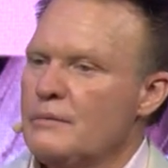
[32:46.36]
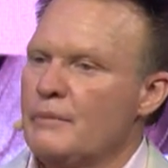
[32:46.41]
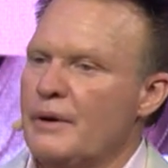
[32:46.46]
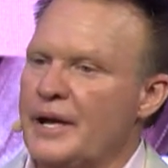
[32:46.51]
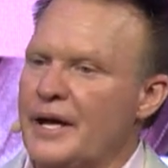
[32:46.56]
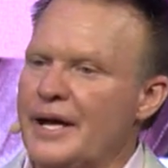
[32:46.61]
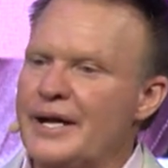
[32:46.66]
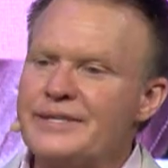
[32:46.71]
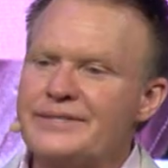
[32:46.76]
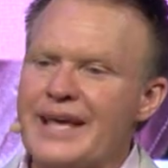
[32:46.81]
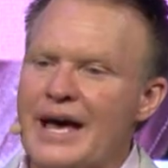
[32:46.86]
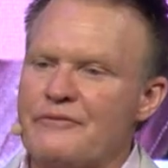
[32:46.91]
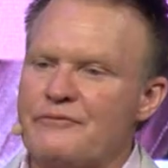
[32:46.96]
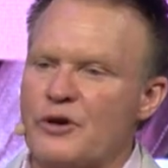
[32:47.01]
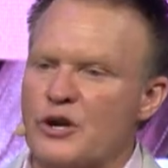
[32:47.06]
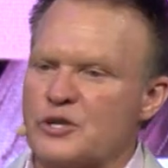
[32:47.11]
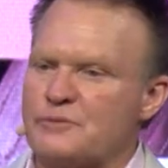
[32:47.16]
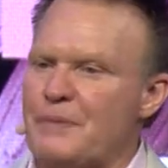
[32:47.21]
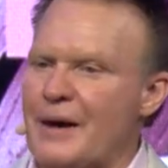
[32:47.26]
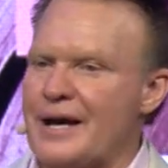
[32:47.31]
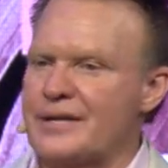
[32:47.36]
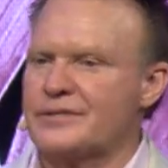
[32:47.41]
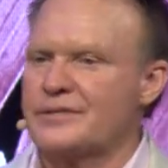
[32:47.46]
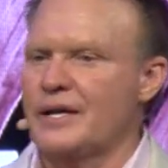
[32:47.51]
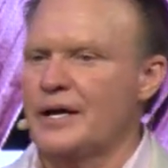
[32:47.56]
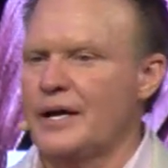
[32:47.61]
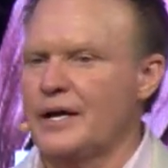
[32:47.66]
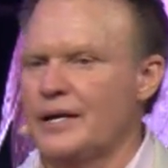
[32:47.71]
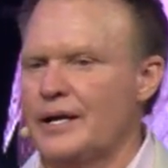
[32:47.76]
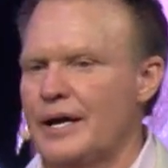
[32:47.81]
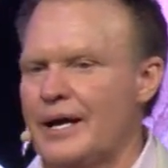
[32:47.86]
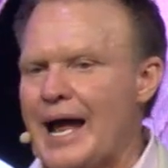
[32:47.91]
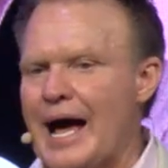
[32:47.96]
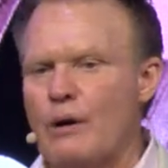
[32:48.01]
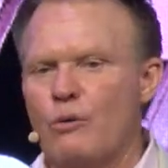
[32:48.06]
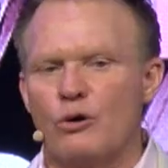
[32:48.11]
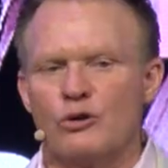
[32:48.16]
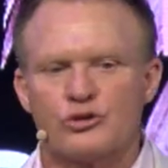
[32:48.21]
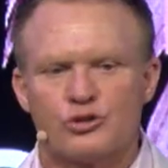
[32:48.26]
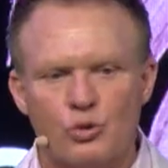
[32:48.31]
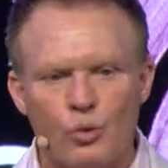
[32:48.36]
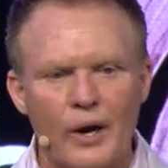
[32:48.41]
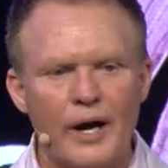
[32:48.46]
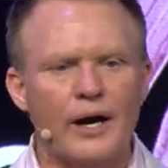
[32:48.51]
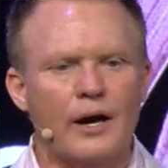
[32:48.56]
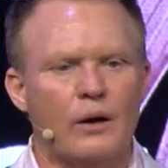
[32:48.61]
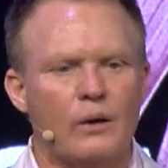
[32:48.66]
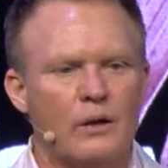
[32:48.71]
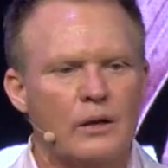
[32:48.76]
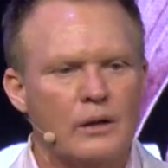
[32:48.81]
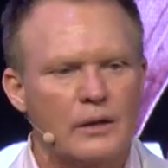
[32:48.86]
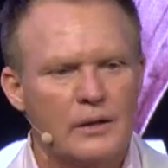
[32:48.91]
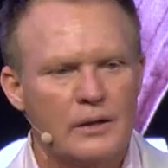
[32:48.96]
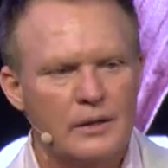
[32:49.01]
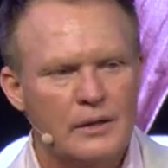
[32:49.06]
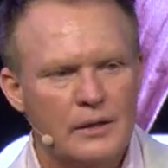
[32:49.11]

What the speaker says: But he ends that verse by saying, and I will dwell